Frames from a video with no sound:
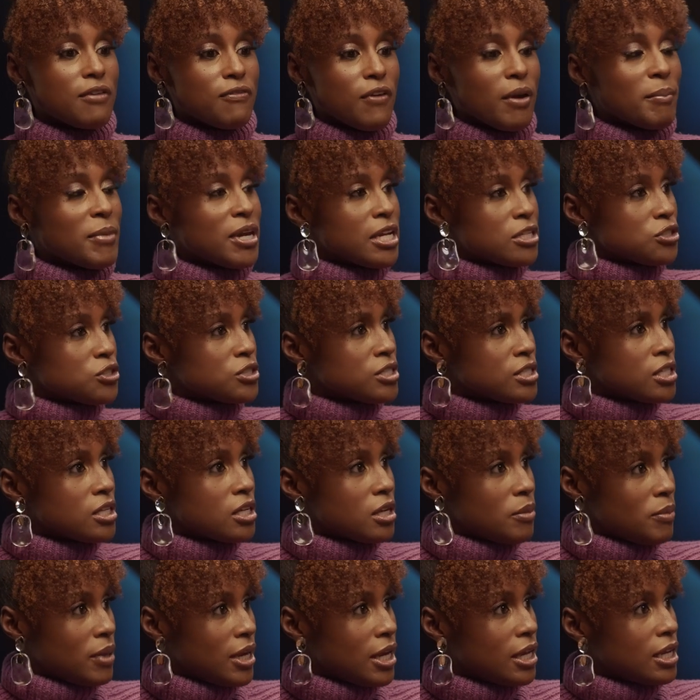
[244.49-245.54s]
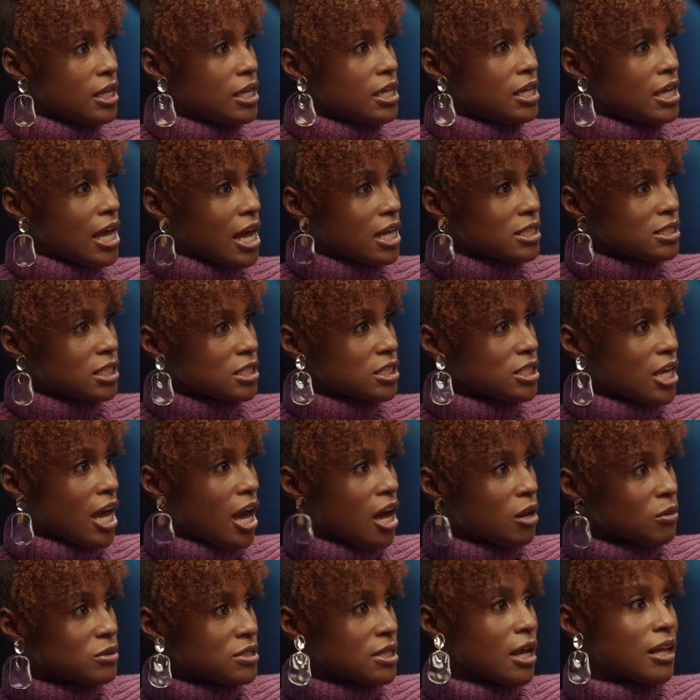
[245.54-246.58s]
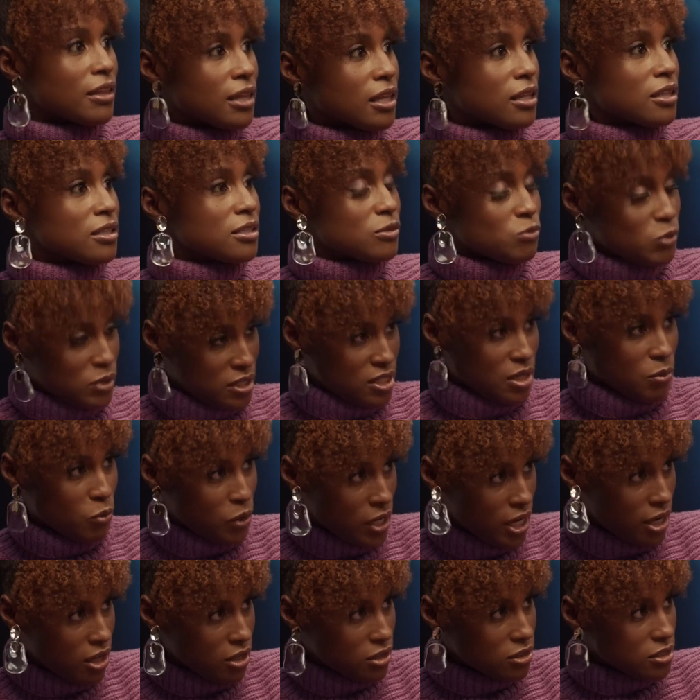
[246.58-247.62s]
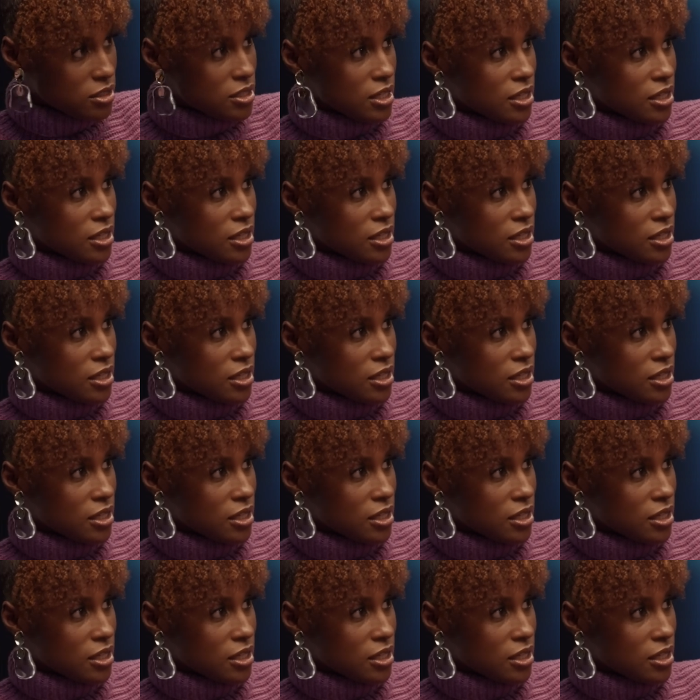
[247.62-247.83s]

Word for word: if I'm interested in a man and he has a child with someone else,